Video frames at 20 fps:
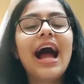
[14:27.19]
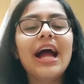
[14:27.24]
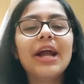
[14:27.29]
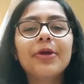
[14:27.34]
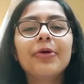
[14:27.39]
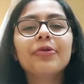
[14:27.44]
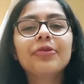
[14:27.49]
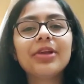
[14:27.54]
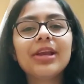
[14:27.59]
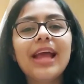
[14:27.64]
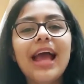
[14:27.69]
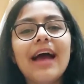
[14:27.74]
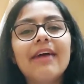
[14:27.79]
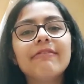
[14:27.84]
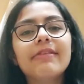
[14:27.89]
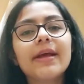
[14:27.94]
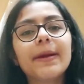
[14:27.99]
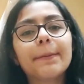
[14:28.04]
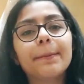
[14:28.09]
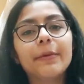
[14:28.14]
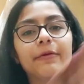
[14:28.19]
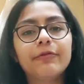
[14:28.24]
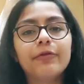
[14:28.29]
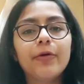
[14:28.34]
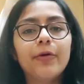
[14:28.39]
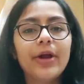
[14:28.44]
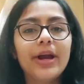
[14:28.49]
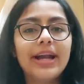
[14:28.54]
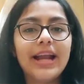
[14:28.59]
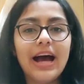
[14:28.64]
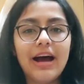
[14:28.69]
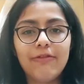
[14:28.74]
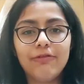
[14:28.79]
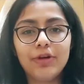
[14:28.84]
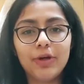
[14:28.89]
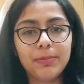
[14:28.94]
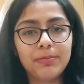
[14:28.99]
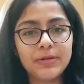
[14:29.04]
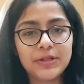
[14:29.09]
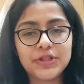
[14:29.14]
I don't really have like before and
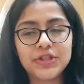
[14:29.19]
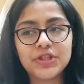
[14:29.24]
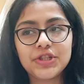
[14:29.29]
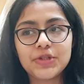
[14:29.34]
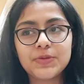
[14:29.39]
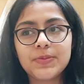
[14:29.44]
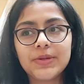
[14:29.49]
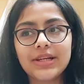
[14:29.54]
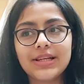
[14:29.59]
after pictures,